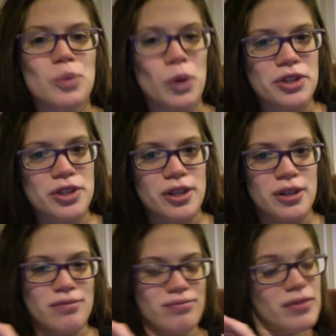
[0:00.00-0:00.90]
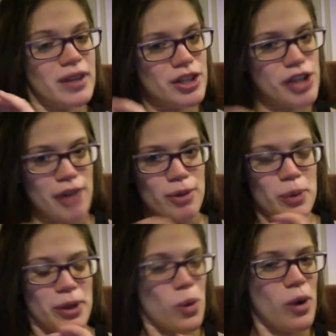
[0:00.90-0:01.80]
wonder in general
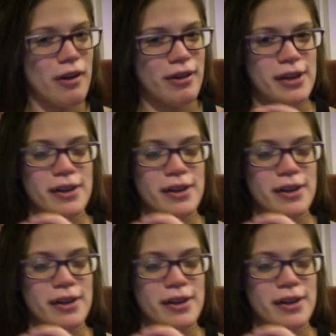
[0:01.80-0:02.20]
with aquaria